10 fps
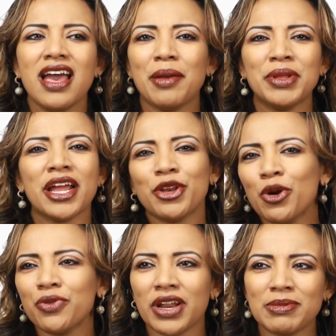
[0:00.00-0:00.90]
I mean, I
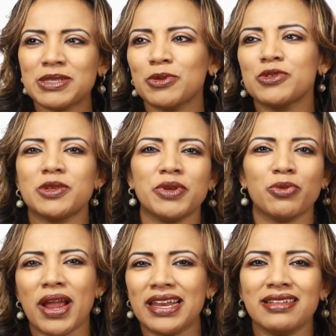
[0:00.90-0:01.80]
know that I'm supposed to be
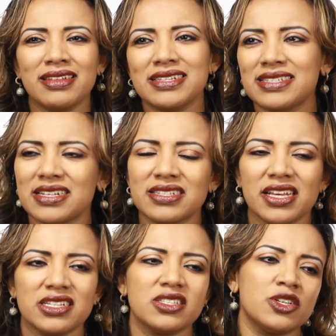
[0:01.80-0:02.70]
writing these test
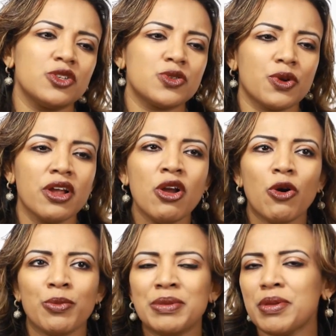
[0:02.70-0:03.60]
cases, or
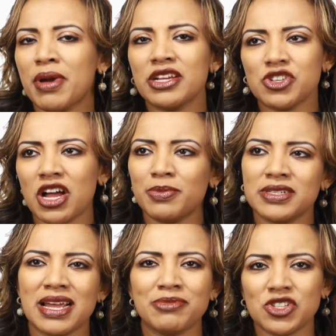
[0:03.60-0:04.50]
maybe my job
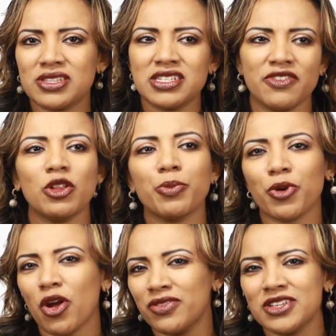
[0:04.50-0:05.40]
is I'm just the
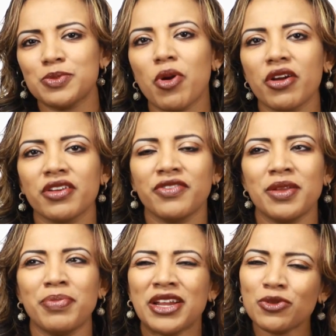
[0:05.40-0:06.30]
developer on this part of
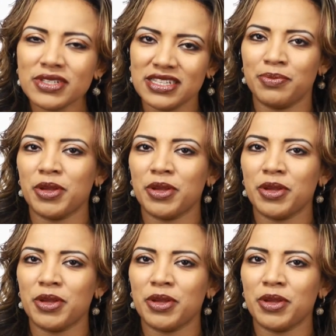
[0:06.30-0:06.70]
it, but I don't see the